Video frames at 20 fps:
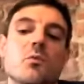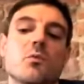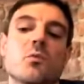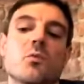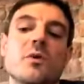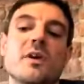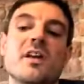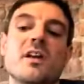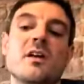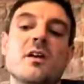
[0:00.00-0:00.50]

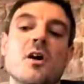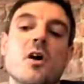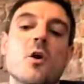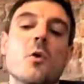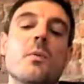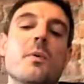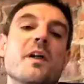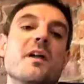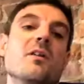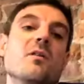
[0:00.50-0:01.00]
we
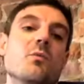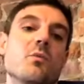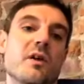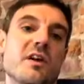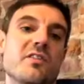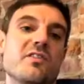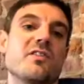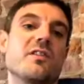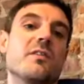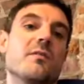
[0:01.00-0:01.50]
opened
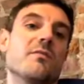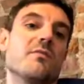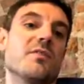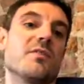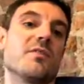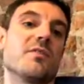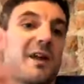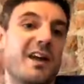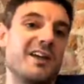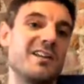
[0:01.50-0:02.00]
with the
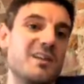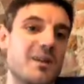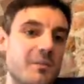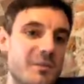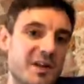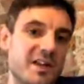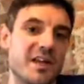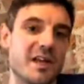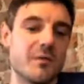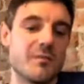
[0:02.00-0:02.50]

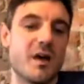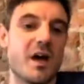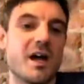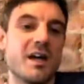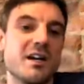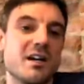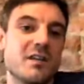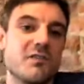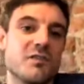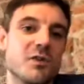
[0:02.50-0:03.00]
pandemic in
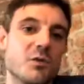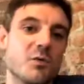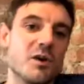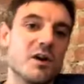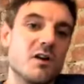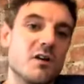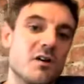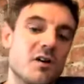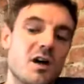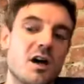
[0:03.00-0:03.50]
mind, if you
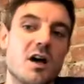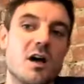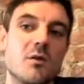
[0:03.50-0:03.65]
will.